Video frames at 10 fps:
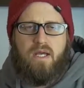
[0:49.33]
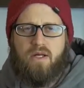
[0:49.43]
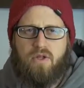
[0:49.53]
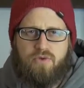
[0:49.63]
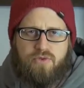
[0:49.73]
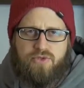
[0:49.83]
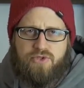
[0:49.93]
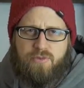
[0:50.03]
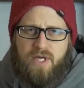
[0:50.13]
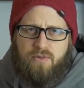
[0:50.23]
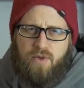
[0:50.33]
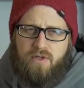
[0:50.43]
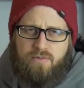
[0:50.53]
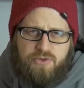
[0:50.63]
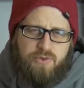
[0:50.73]
Hello YouTube and
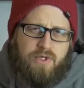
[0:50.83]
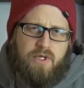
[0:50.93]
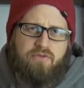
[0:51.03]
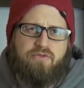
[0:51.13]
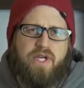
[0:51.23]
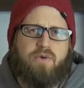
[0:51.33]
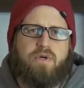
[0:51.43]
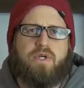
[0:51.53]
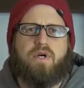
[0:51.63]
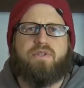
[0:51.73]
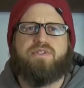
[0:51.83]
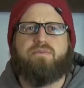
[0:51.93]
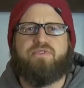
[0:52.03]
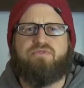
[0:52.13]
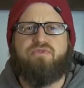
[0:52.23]
welcome to another VanOrd
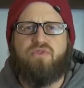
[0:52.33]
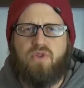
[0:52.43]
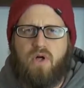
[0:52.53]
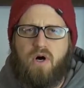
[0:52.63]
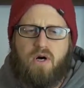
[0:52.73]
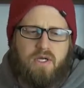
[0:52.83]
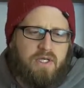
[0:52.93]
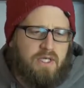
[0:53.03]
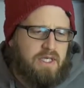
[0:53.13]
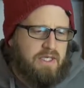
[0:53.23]
Customs vlog.